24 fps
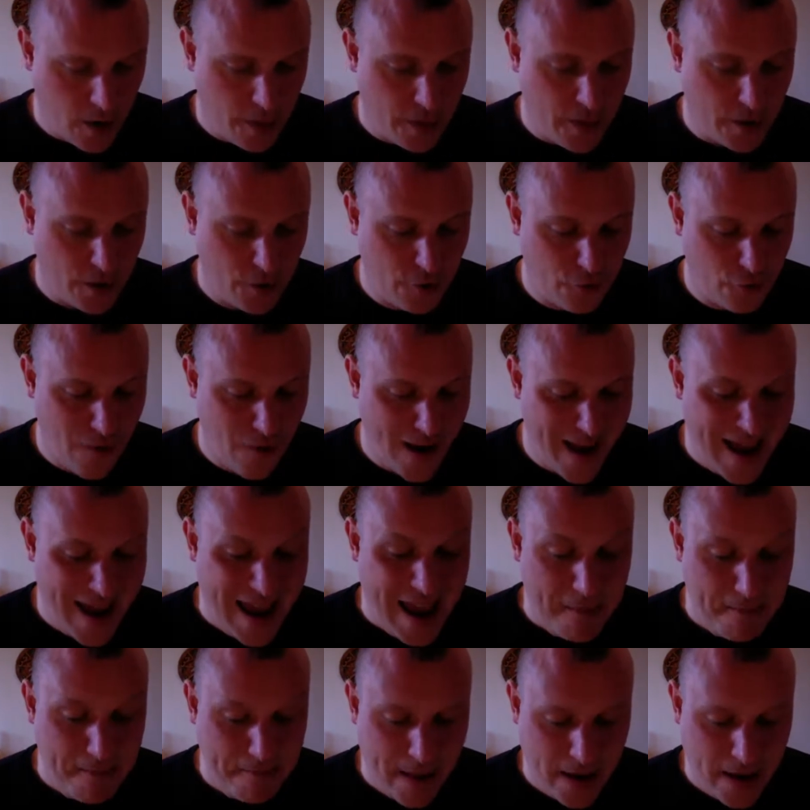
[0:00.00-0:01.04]
The
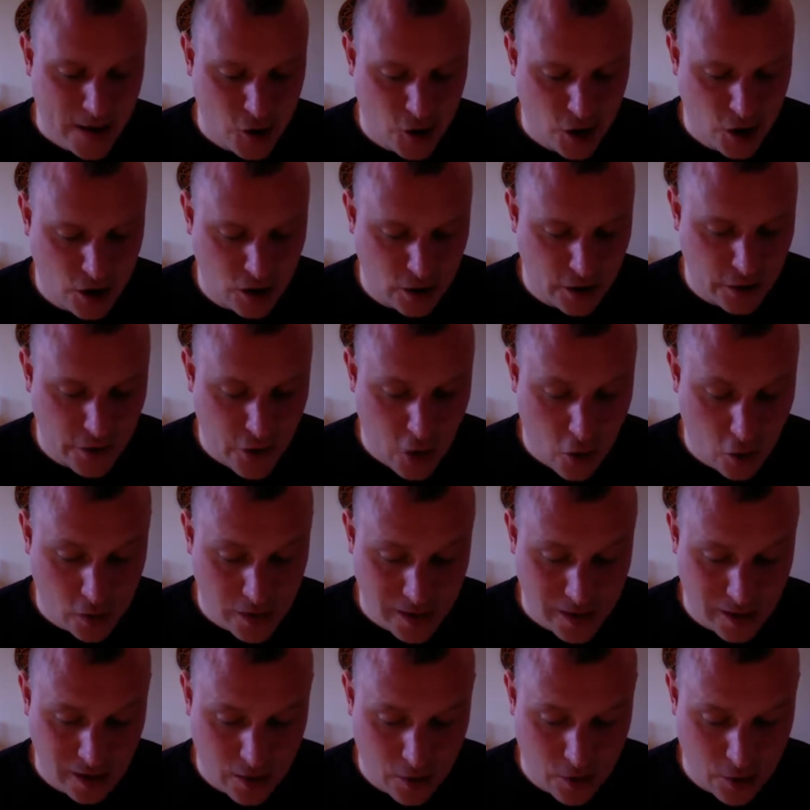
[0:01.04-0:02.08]
Grey Magical
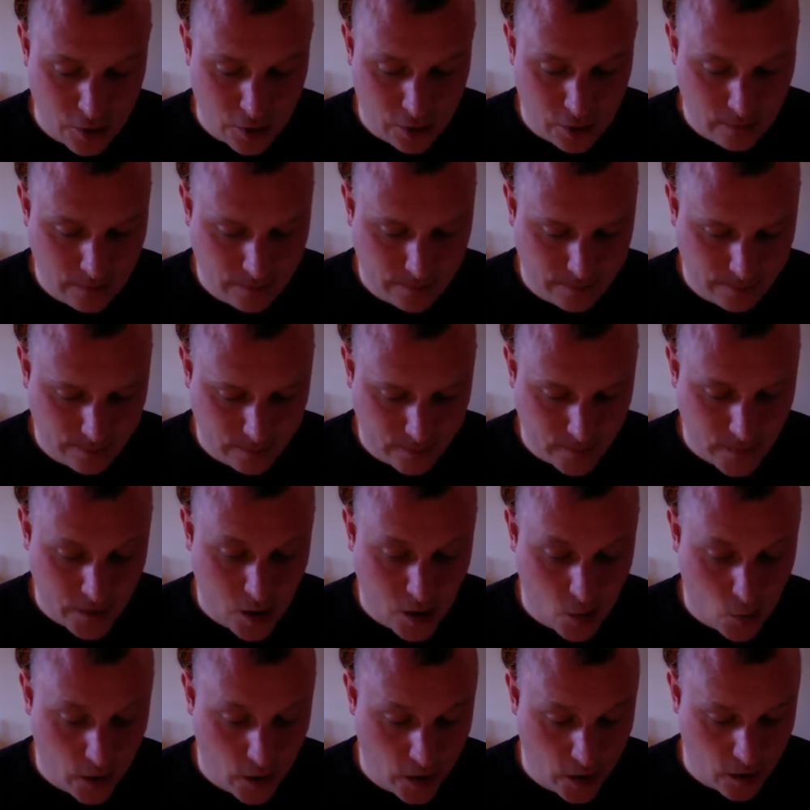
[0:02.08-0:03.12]
Anointing Oil.
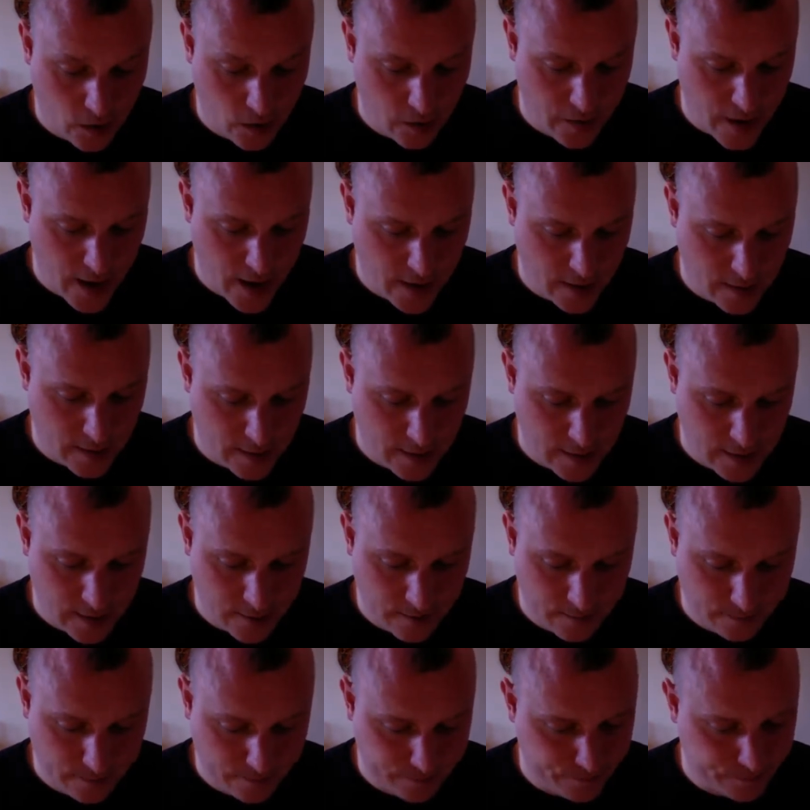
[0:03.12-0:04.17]
We got that.
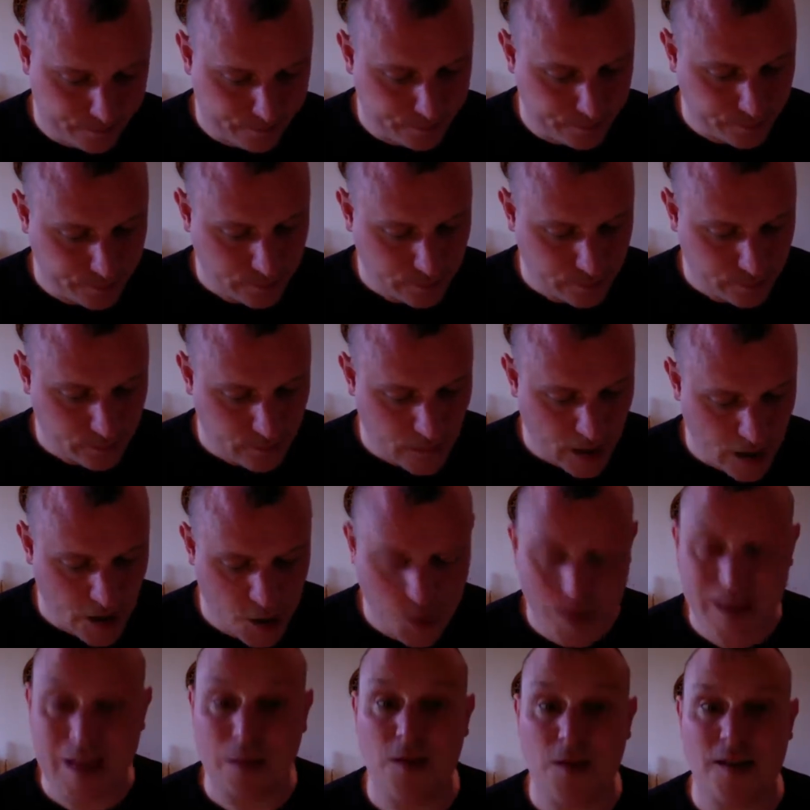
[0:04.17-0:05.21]
Should
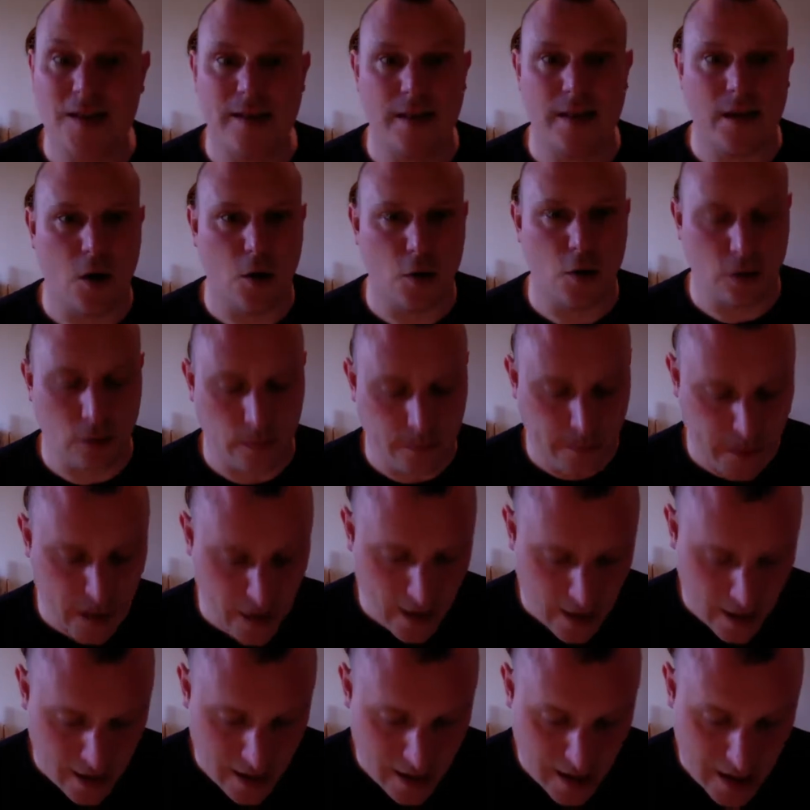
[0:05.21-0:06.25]
we see what's in the oil?
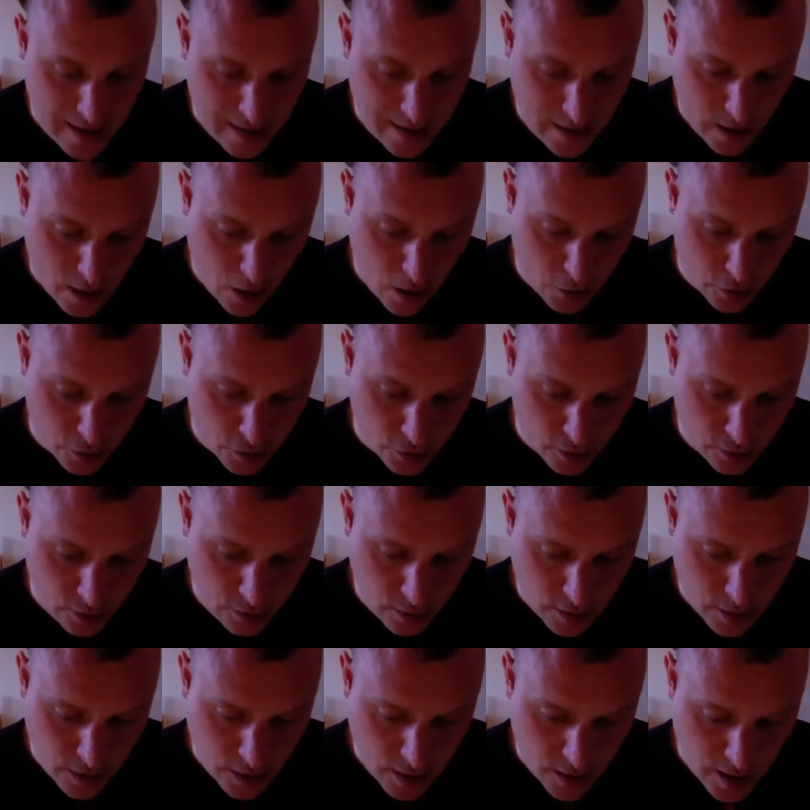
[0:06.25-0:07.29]
In the
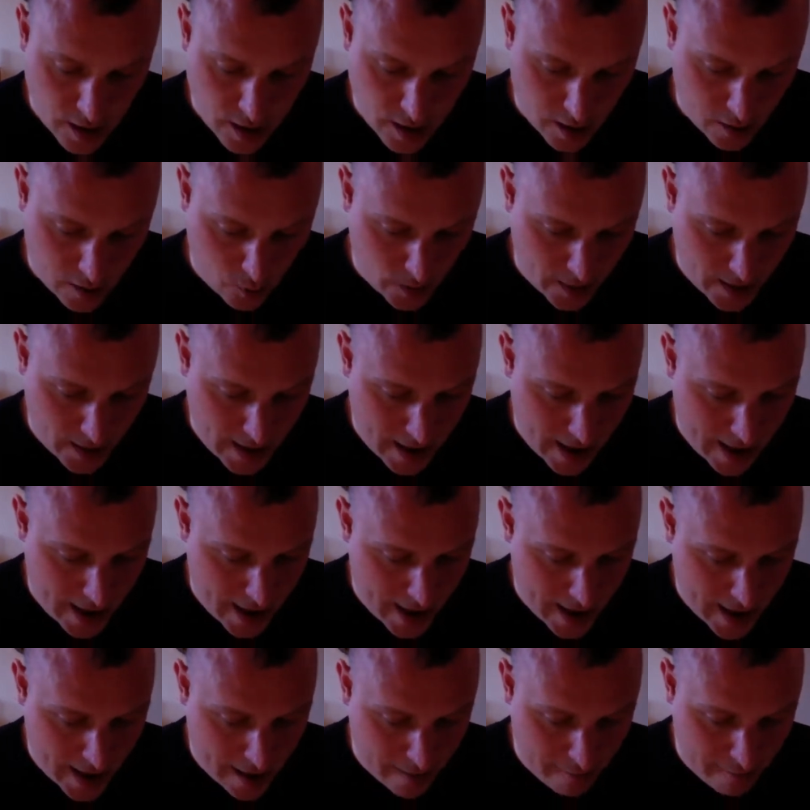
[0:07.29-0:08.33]
oil, we
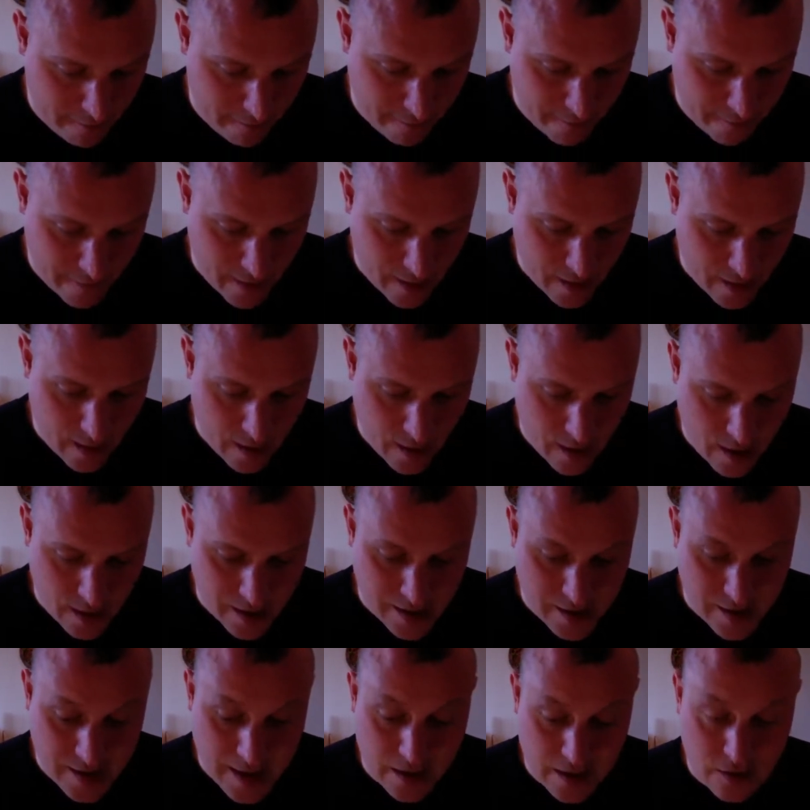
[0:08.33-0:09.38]
have
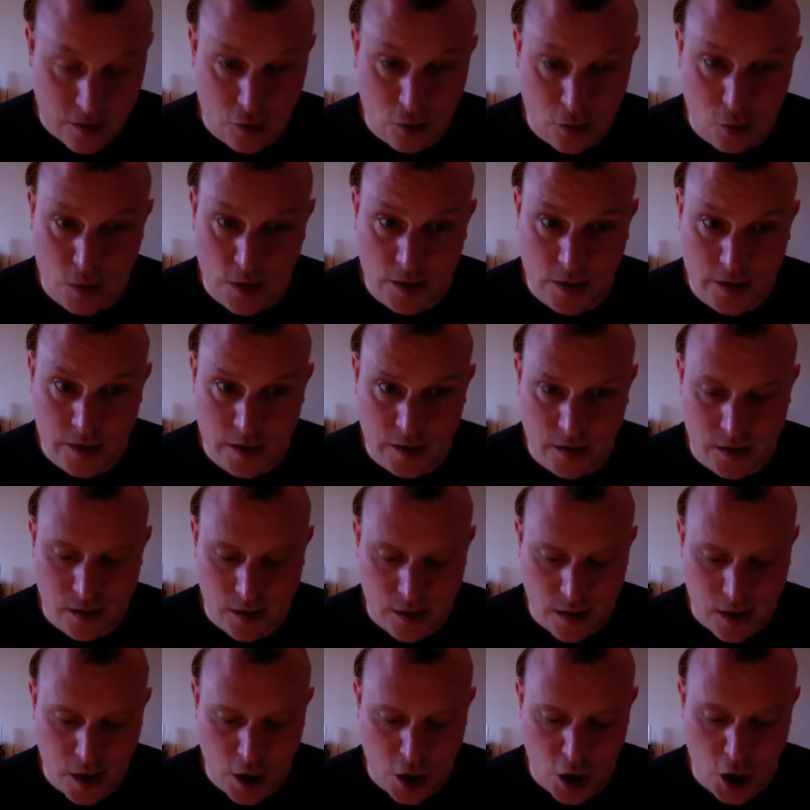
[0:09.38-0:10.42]
sandalwood,
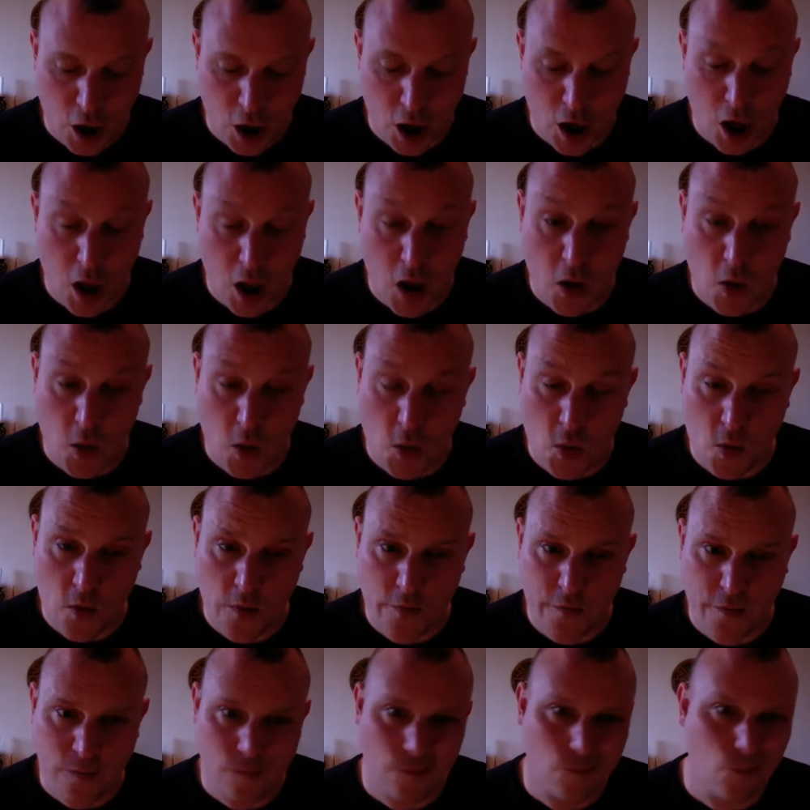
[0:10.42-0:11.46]

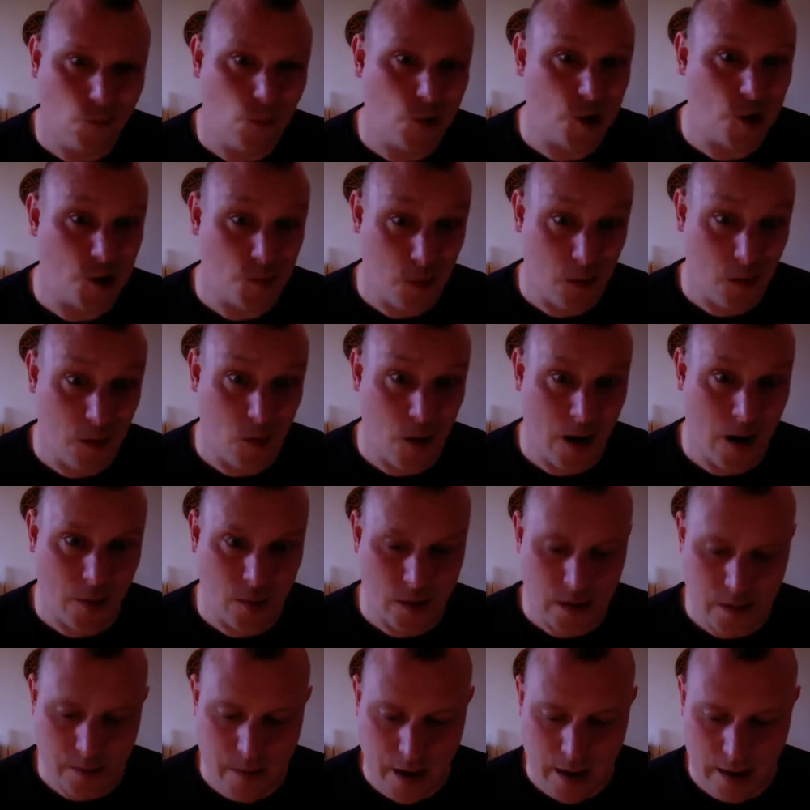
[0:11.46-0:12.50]
clove, which is probably what I
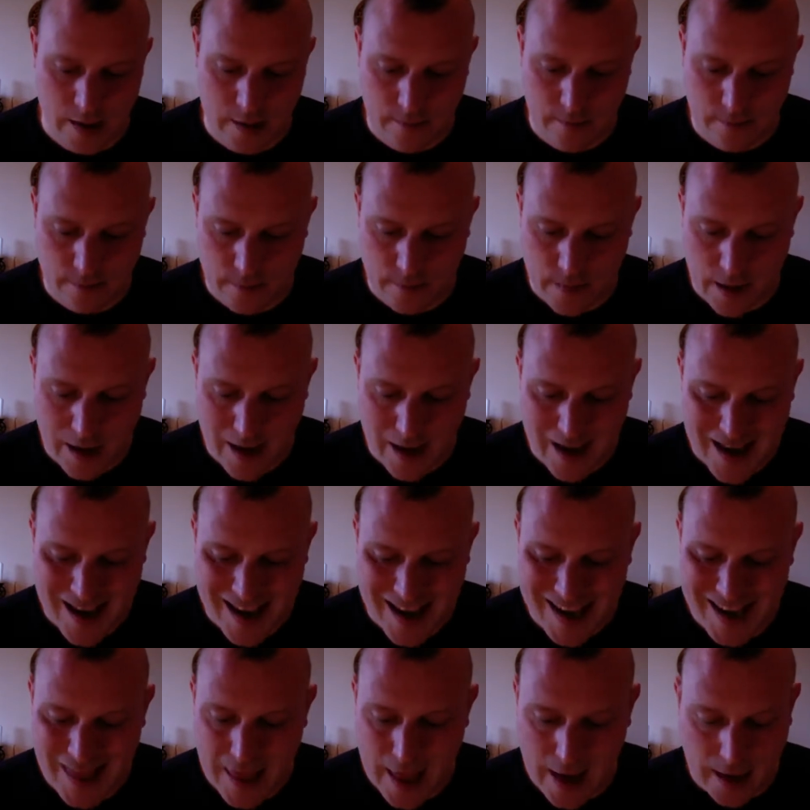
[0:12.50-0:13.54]
was smelling,
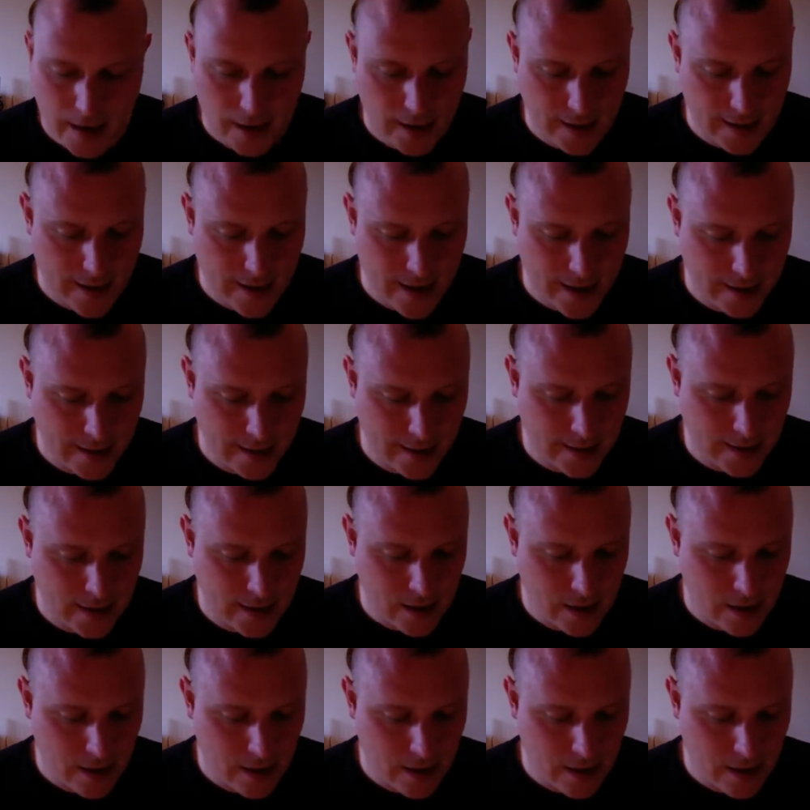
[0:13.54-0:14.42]
ylang ylang,